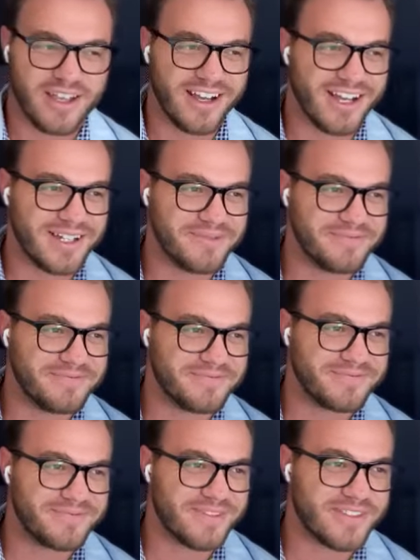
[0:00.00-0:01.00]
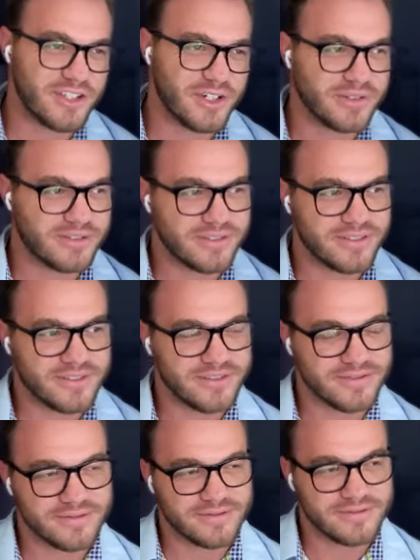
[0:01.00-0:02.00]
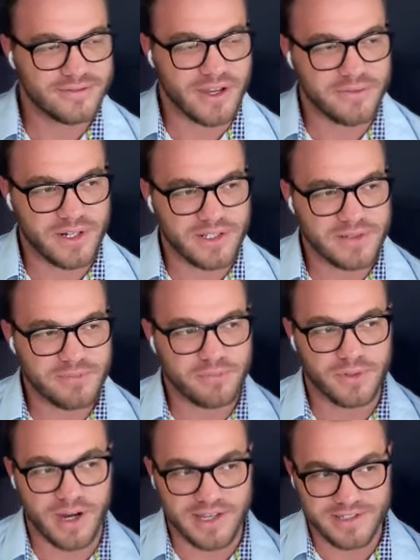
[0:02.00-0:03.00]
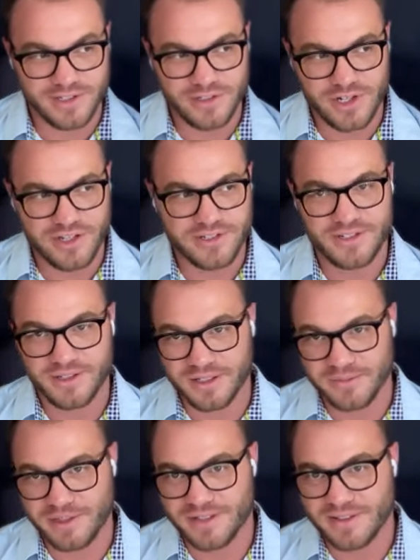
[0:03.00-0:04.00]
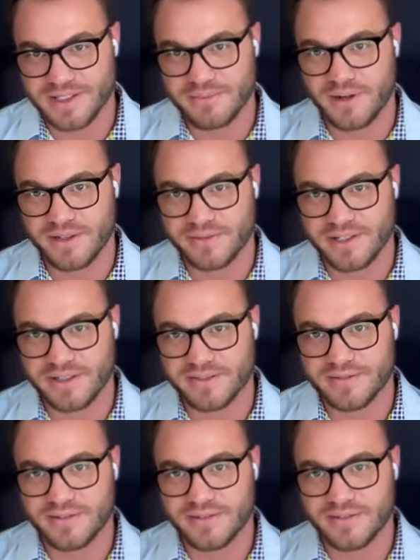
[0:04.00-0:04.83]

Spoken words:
So Fivetran's pricing changed a little bit. That's part of it.